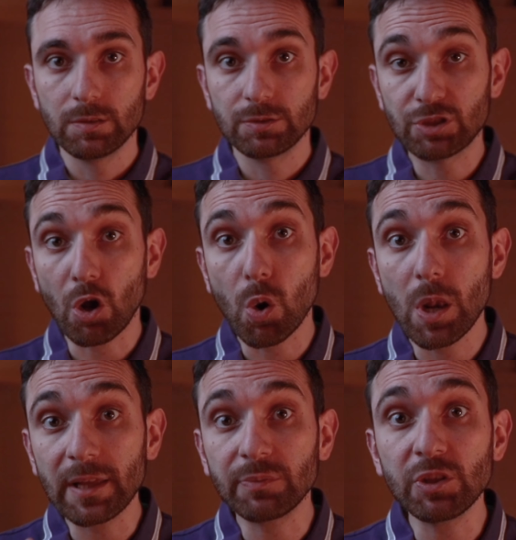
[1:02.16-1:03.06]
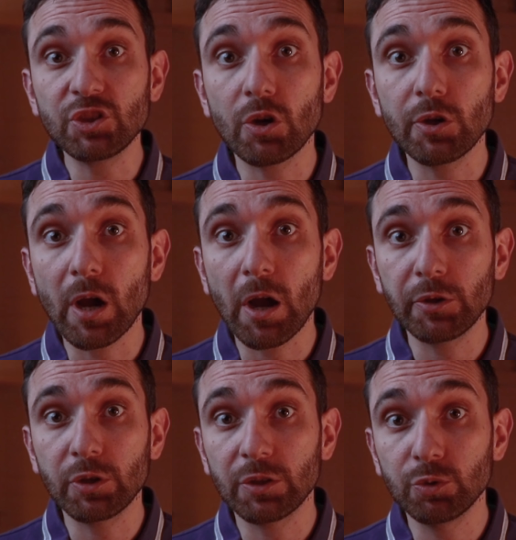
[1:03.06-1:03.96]
So let me show you how
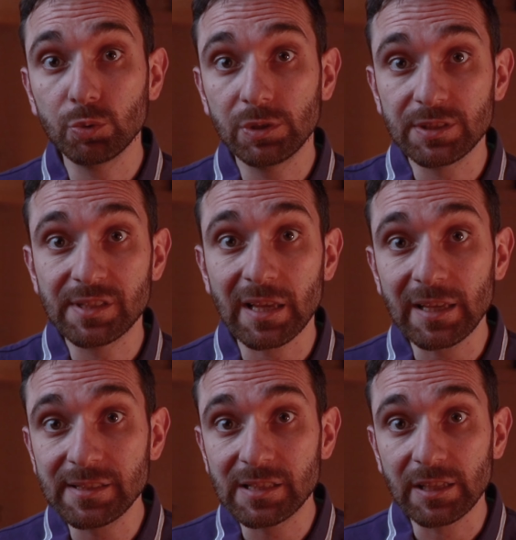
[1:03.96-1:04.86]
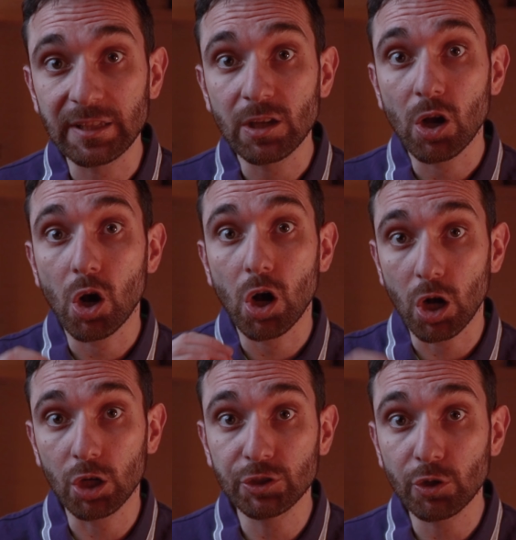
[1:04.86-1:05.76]
you can do this easily
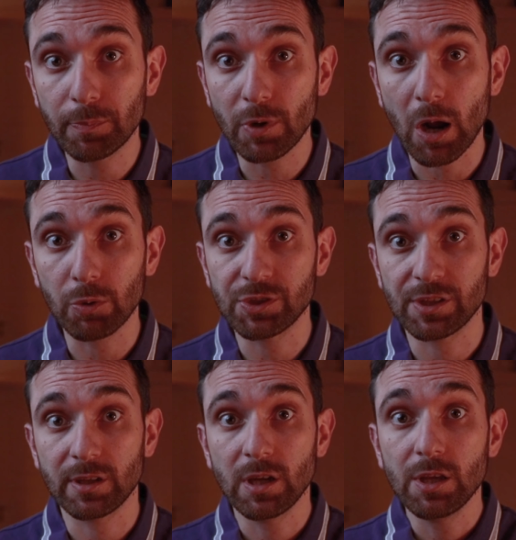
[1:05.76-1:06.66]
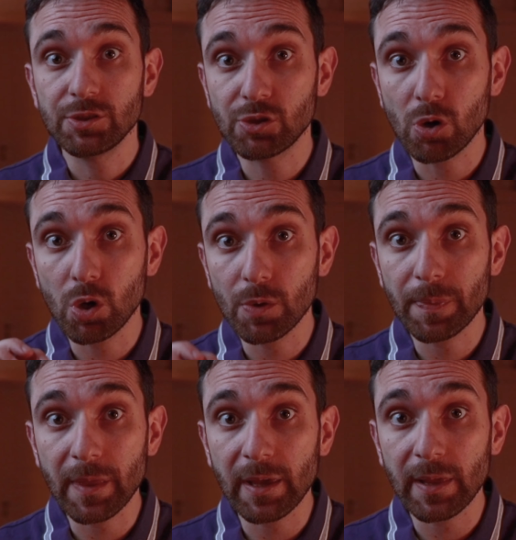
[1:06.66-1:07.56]
on your browser. So
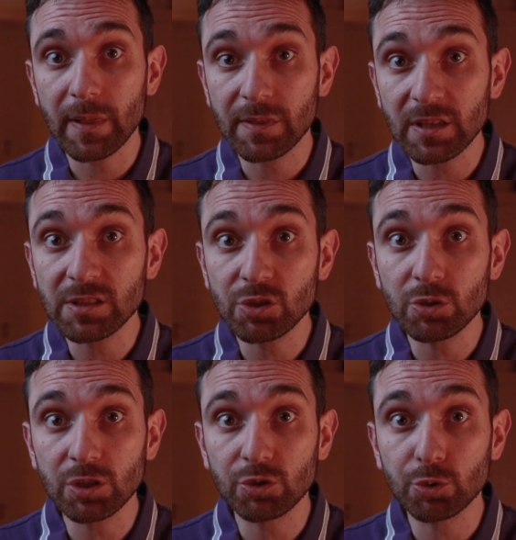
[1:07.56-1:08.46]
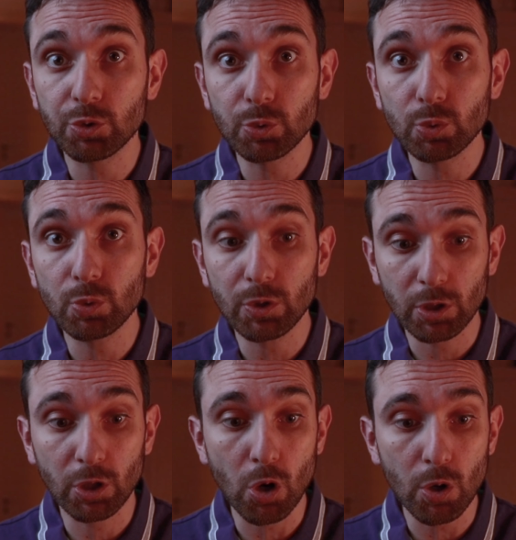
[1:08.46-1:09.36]
the things you need to do:
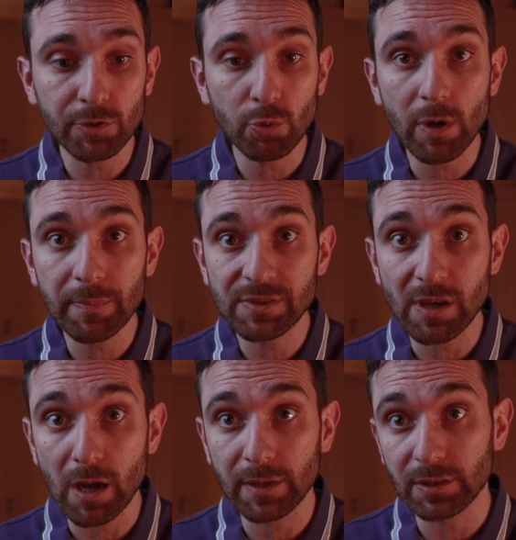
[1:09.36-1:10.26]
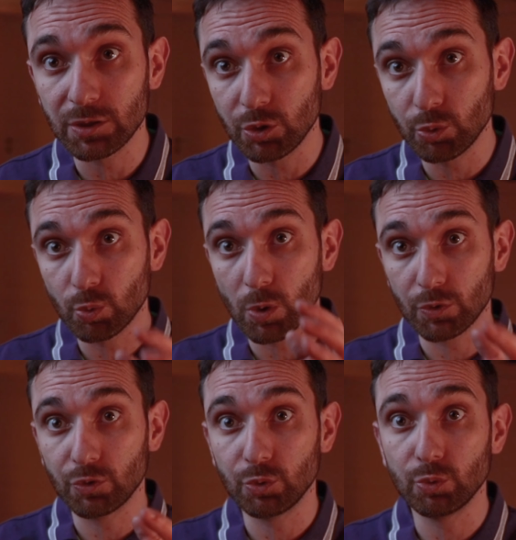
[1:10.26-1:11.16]
go on the website that you
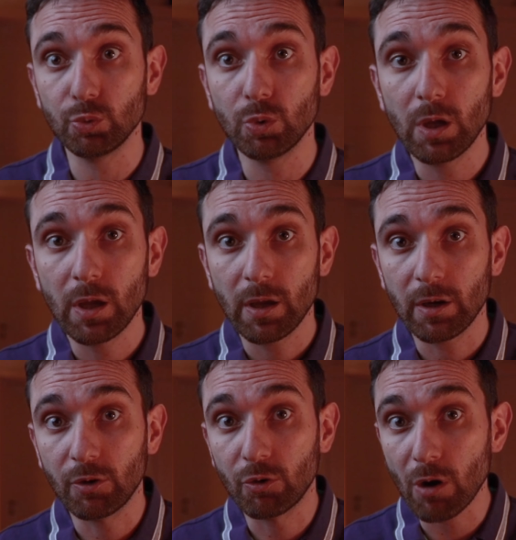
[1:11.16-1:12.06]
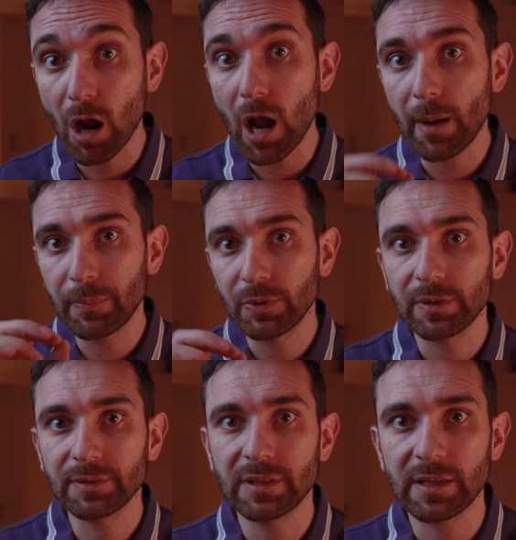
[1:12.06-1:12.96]
want to grab
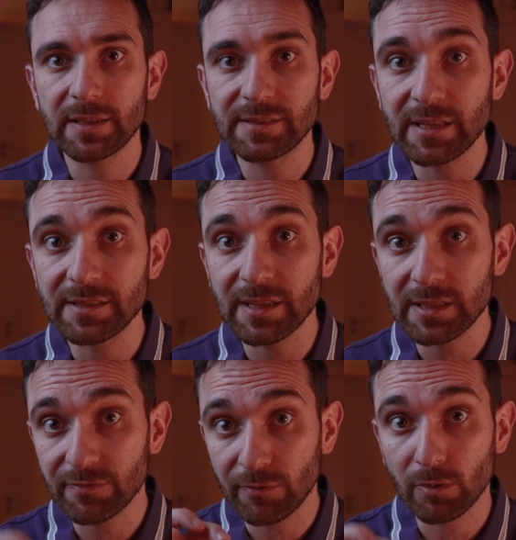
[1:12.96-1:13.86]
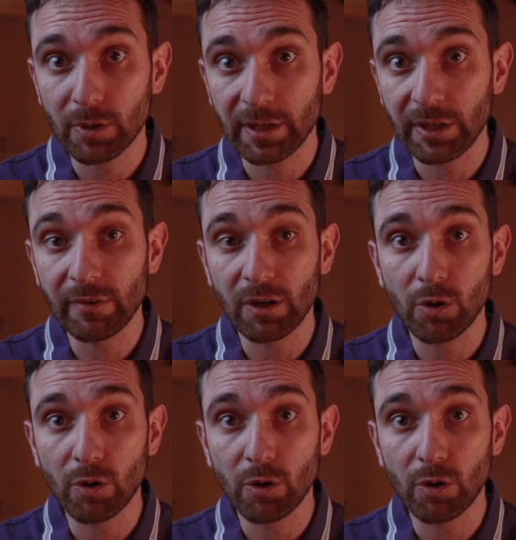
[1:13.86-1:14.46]
the CSS for a given